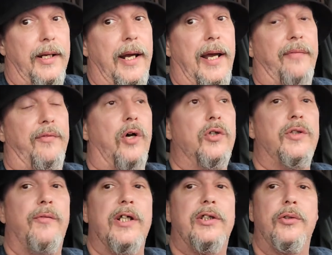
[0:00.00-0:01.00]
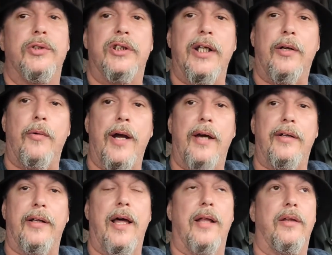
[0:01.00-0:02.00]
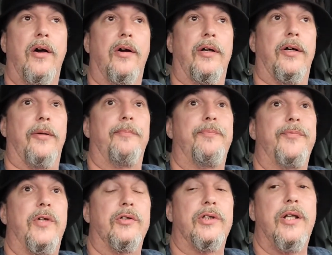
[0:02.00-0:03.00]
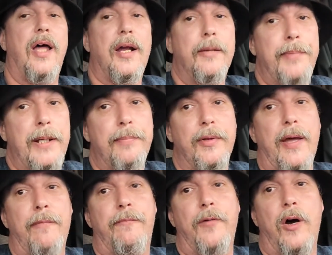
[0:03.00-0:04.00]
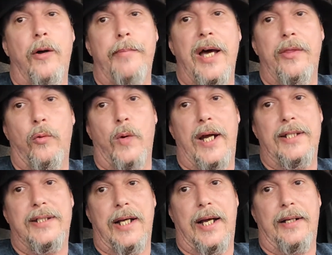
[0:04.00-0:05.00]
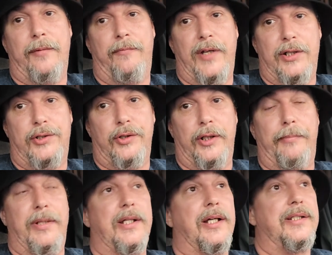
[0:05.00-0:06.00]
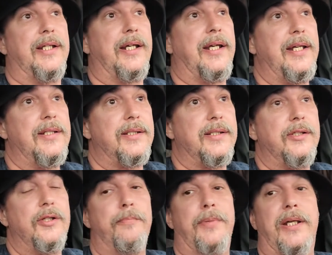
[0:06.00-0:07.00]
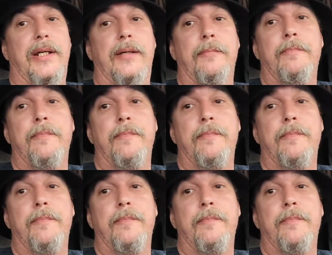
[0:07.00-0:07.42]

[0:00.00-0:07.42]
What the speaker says: And those of us who stick around a lot longer, there's a lot of people that fall by the wayside eventually because it gets to be